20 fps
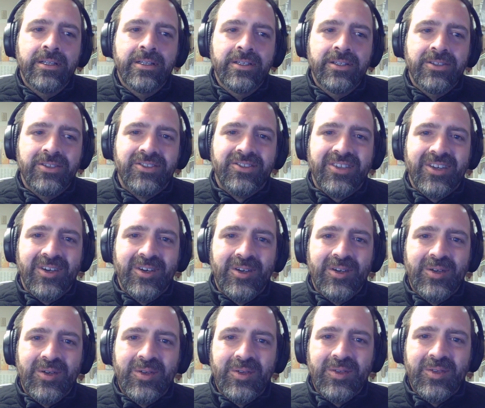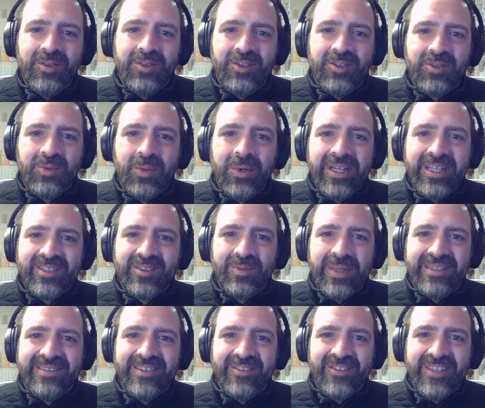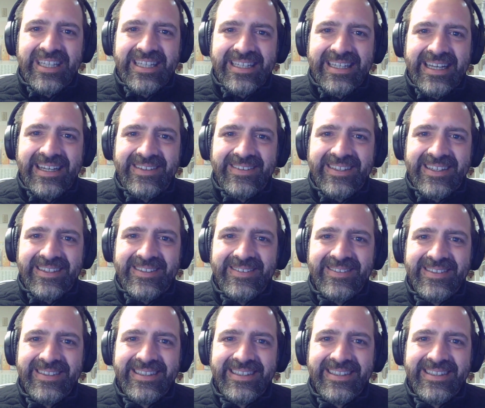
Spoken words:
So there's one expensive thing now, though.